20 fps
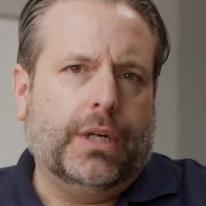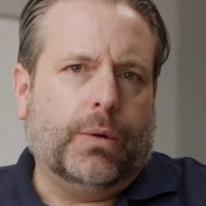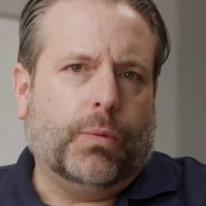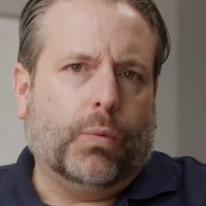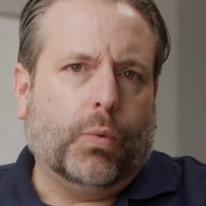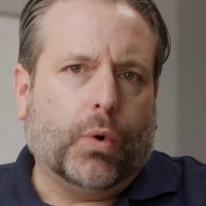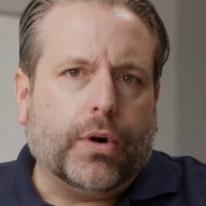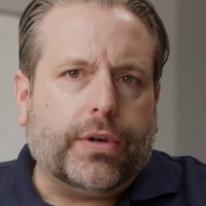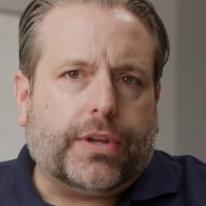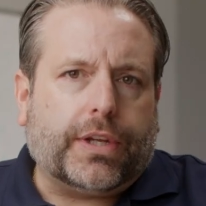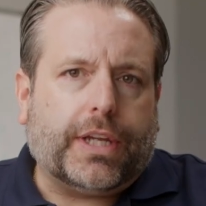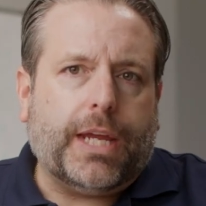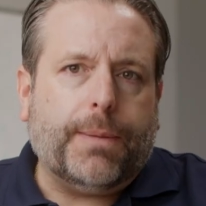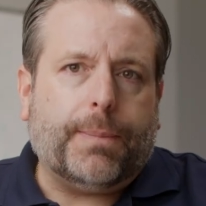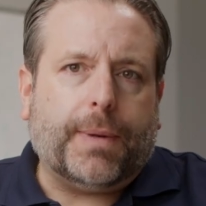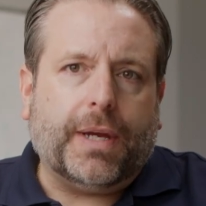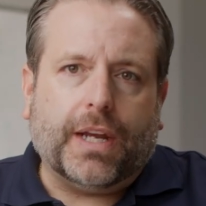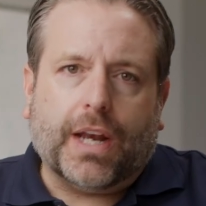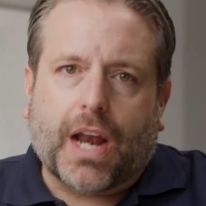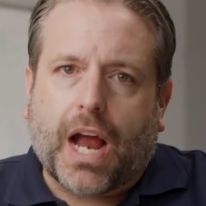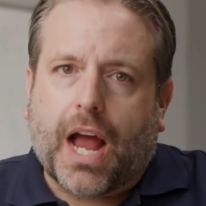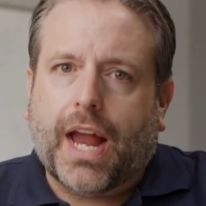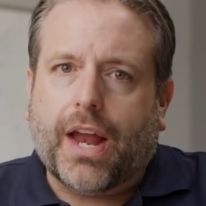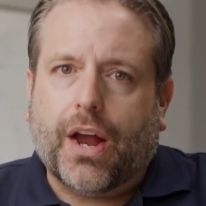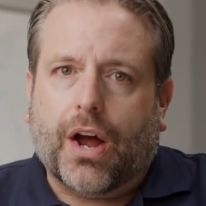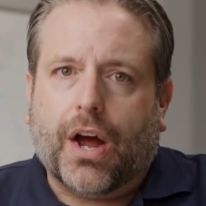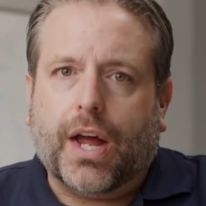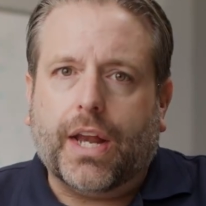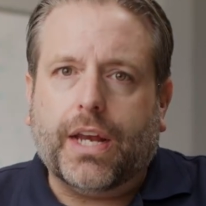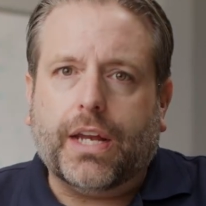Worth keeping an eye
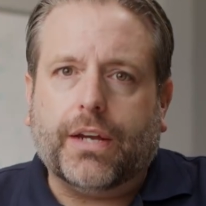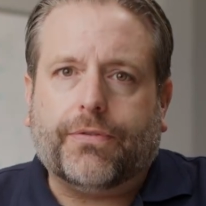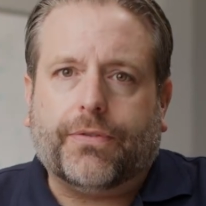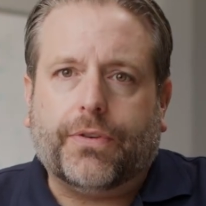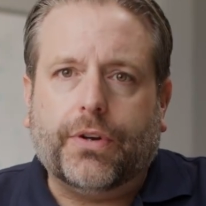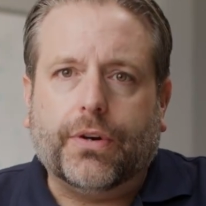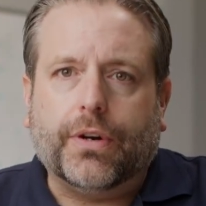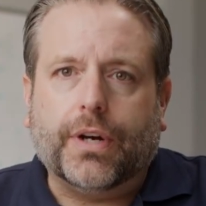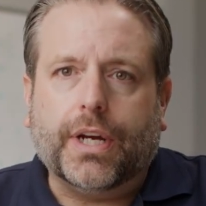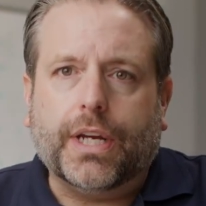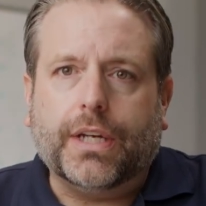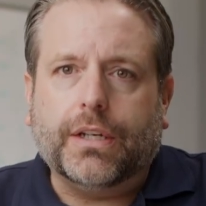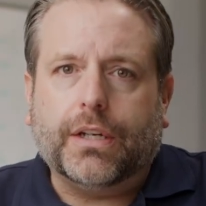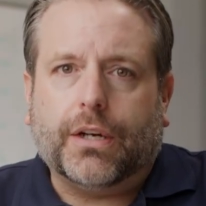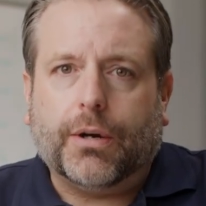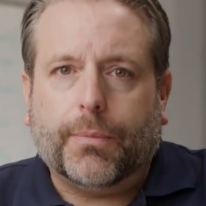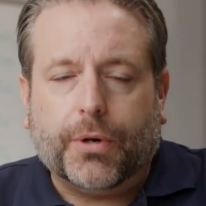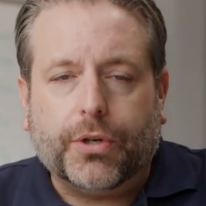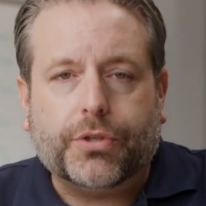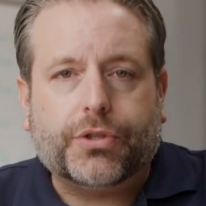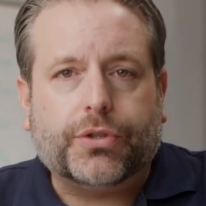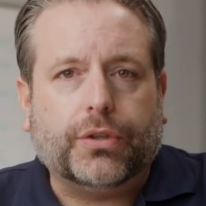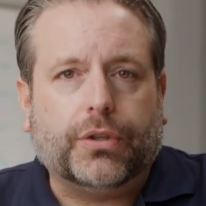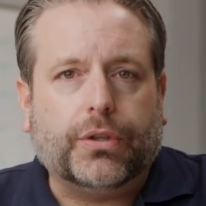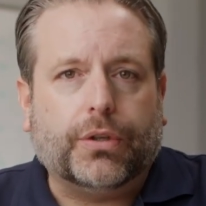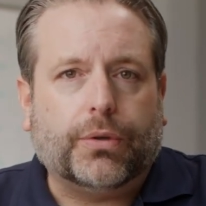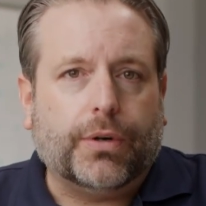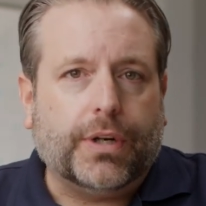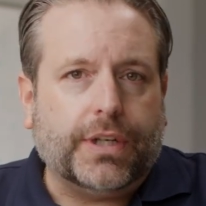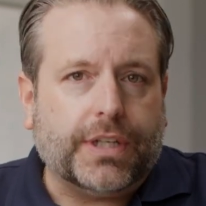on if you're in commercial
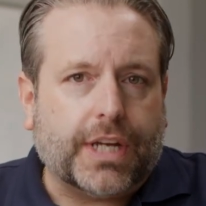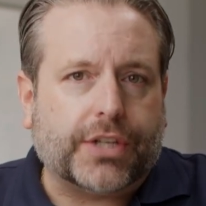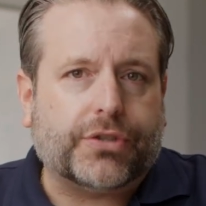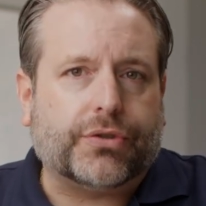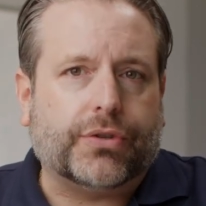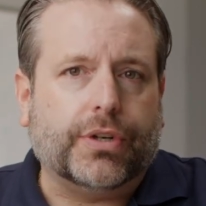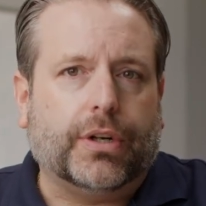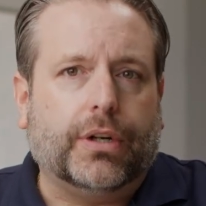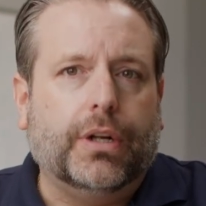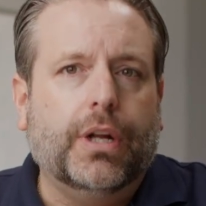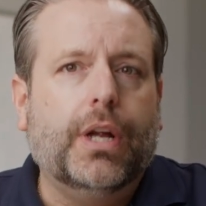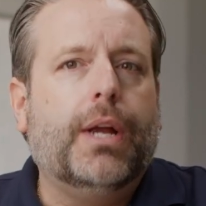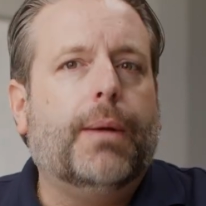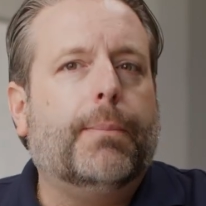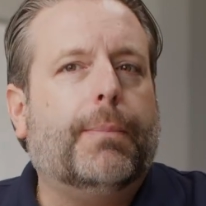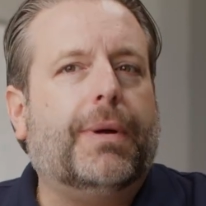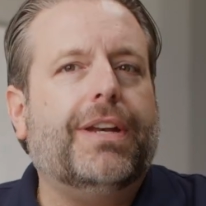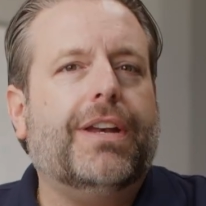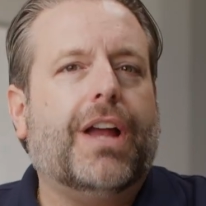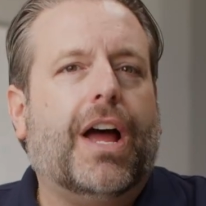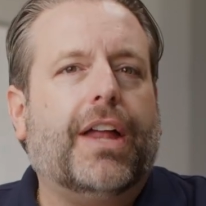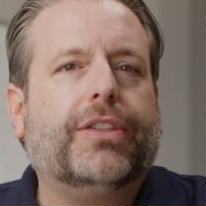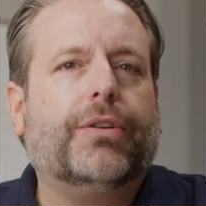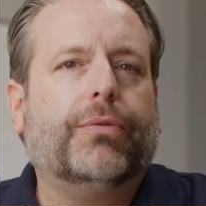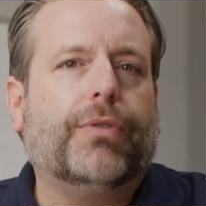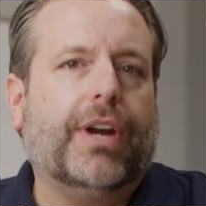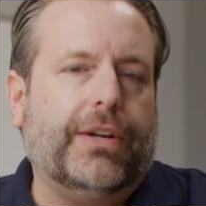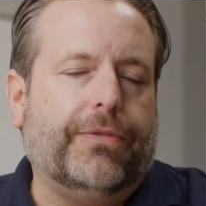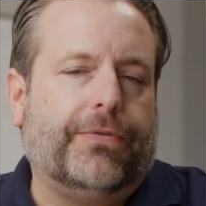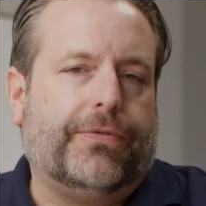or industrial, but not the
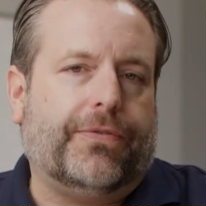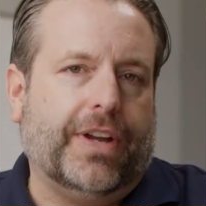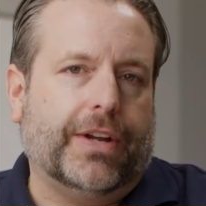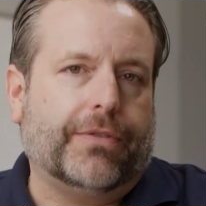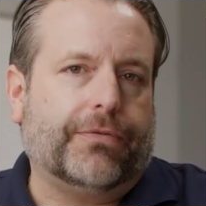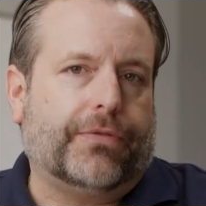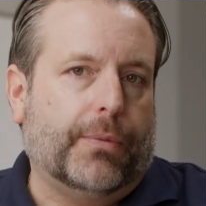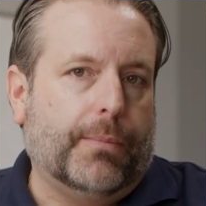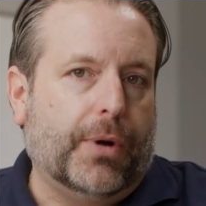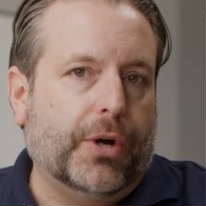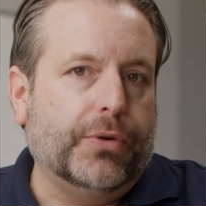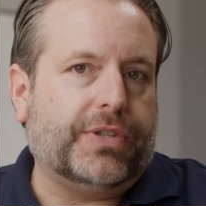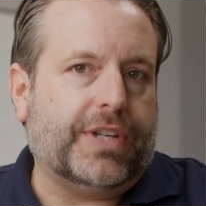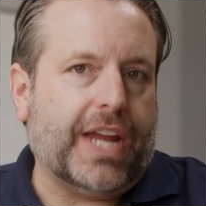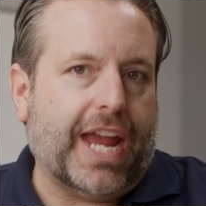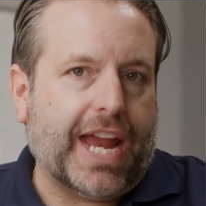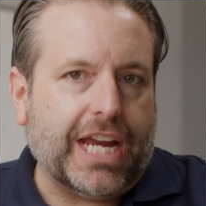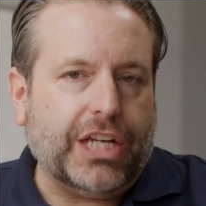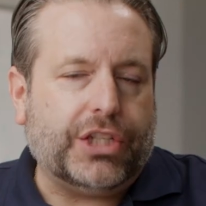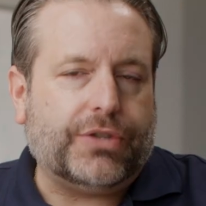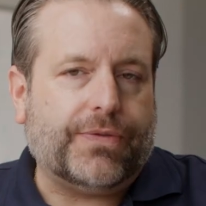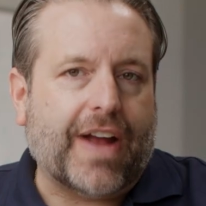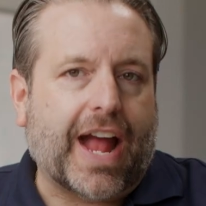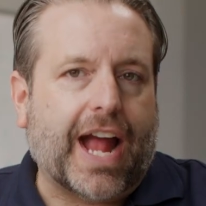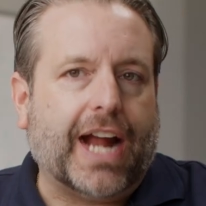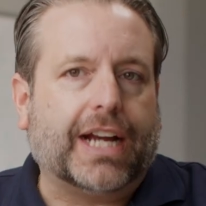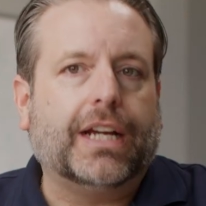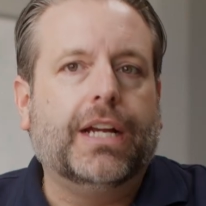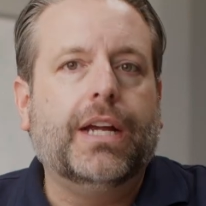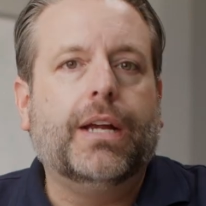right fit for most
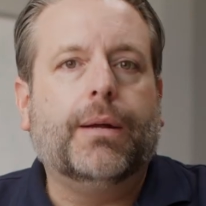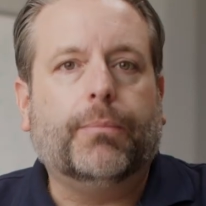HVAC,